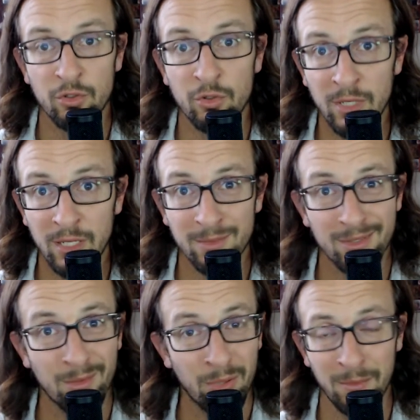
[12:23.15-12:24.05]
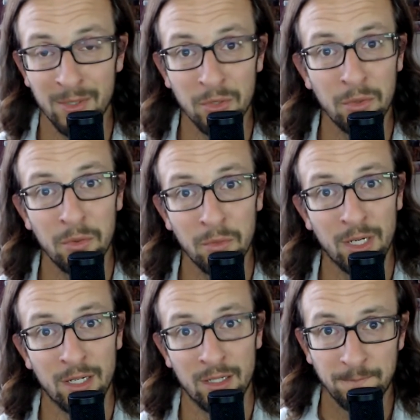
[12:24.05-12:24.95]
dreams are pretty much who you
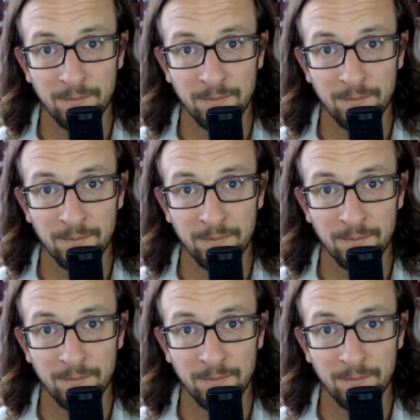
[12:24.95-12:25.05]
are.